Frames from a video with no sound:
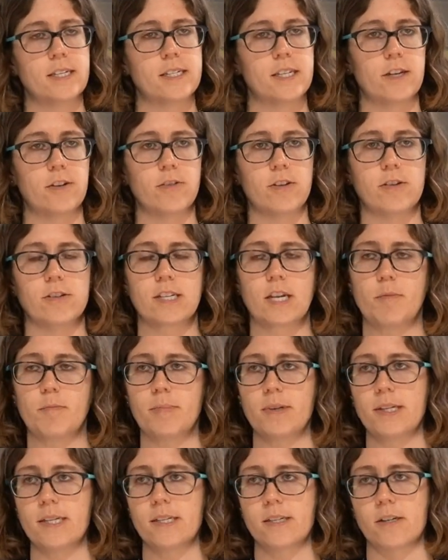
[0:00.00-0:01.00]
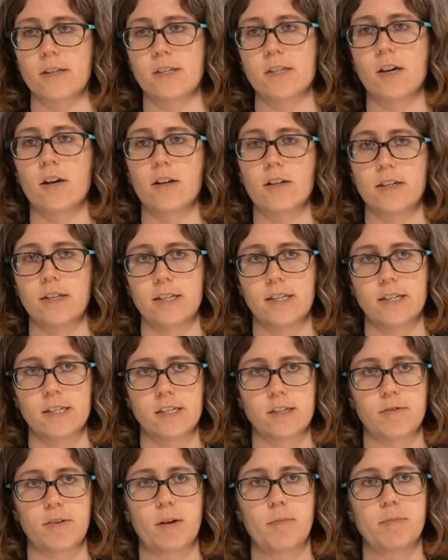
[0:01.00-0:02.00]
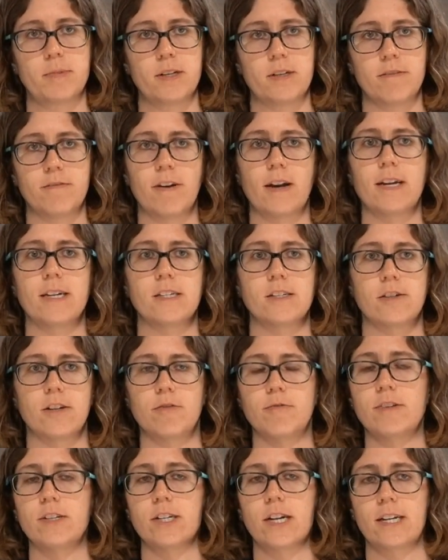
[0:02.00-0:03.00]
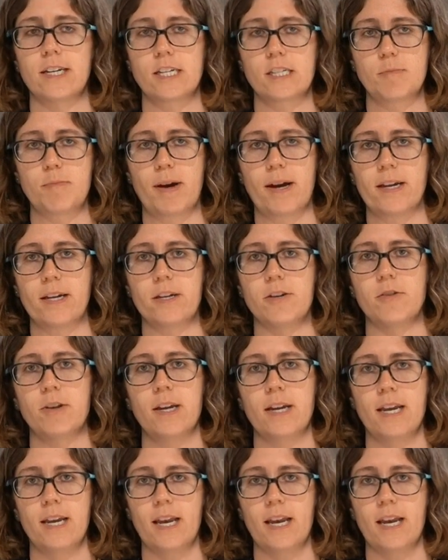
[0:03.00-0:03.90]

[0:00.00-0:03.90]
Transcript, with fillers: So those companies are Solid, Sarepta, Pfizer, and Bio.